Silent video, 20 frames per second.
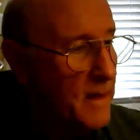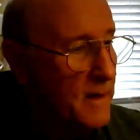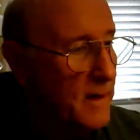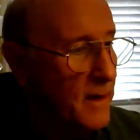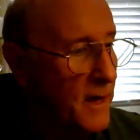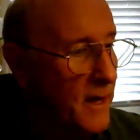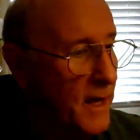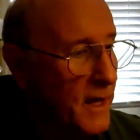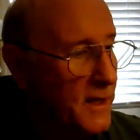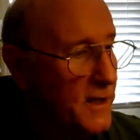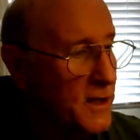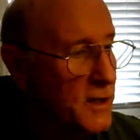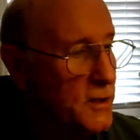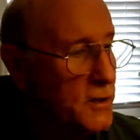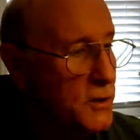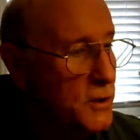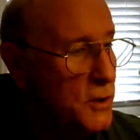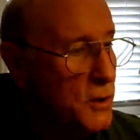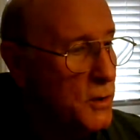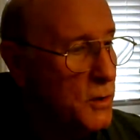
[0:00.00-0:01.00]
And as
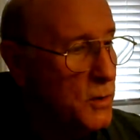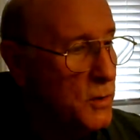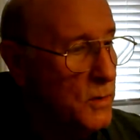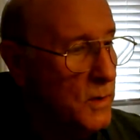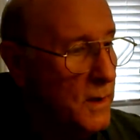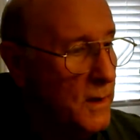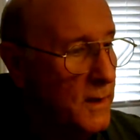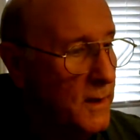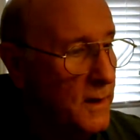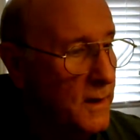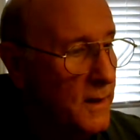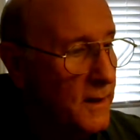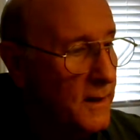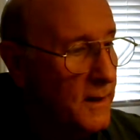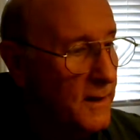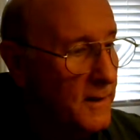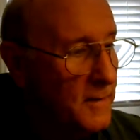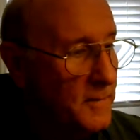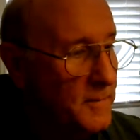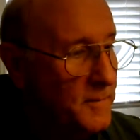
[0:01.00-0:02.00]
you
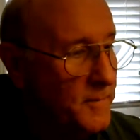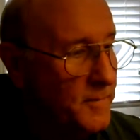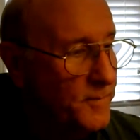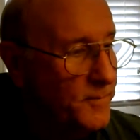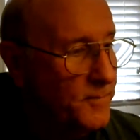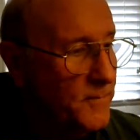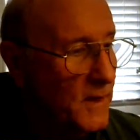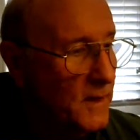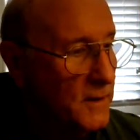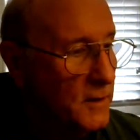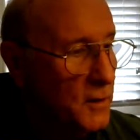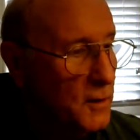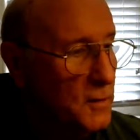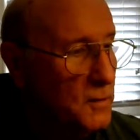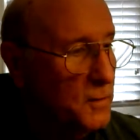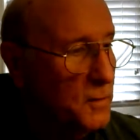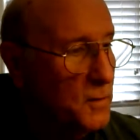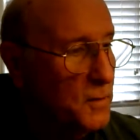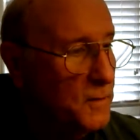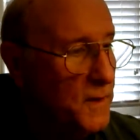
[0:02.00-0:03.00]
look
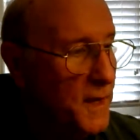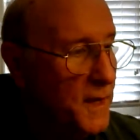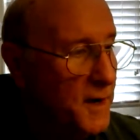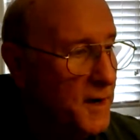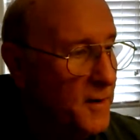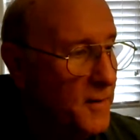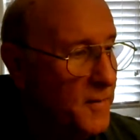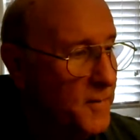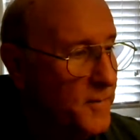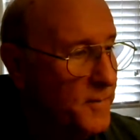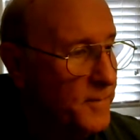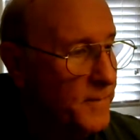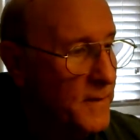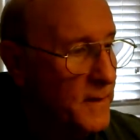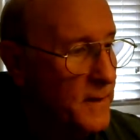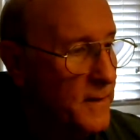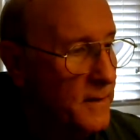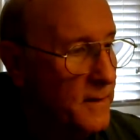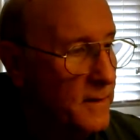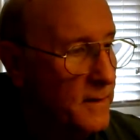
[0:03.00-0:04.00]
through there,
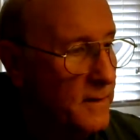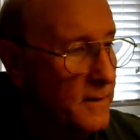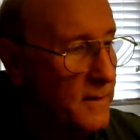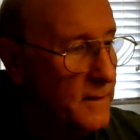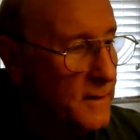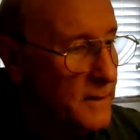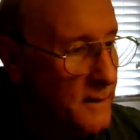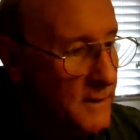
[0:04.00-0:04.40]
it